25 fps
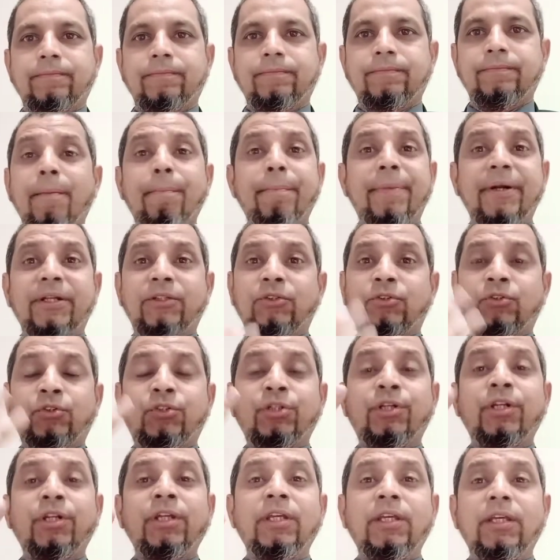Number
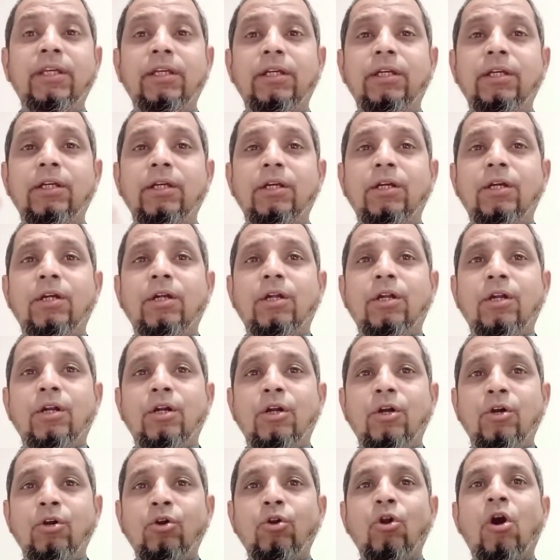three,
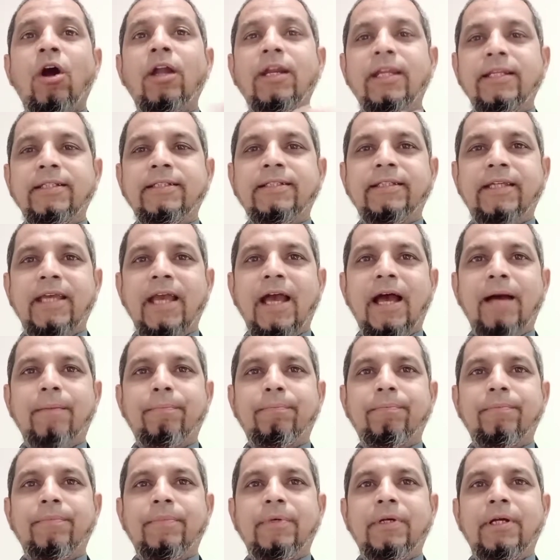knowledge gap.
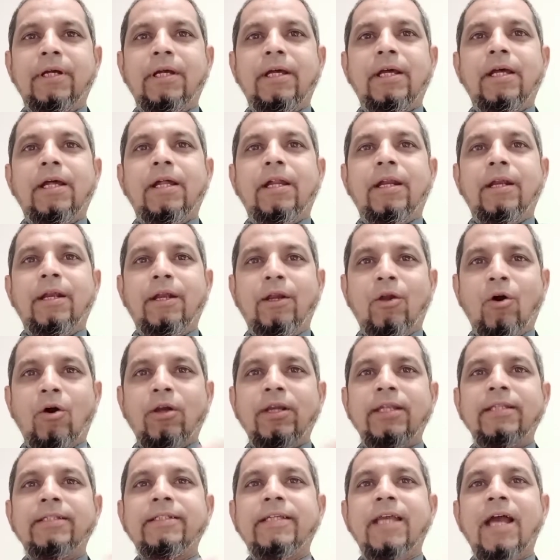
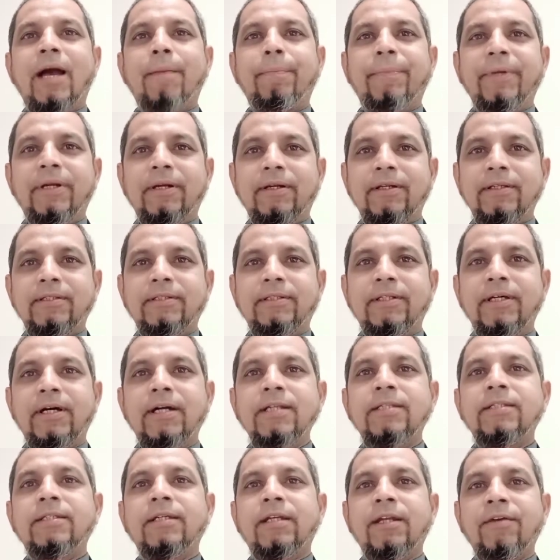Knowledge gap in
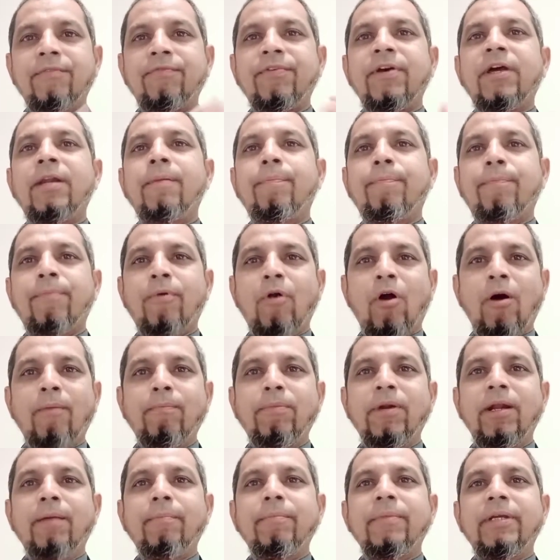research refer
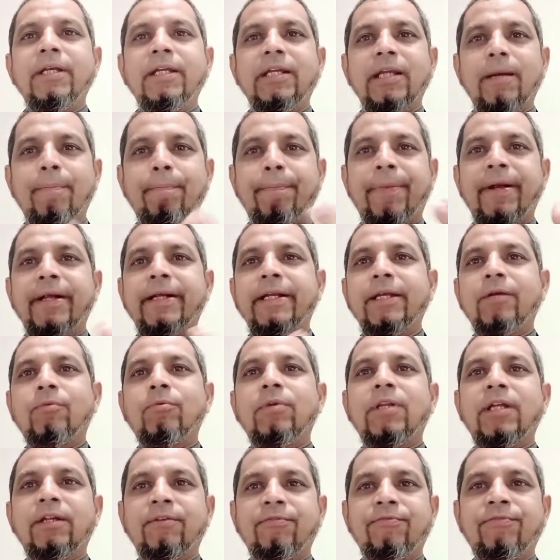problem in a particular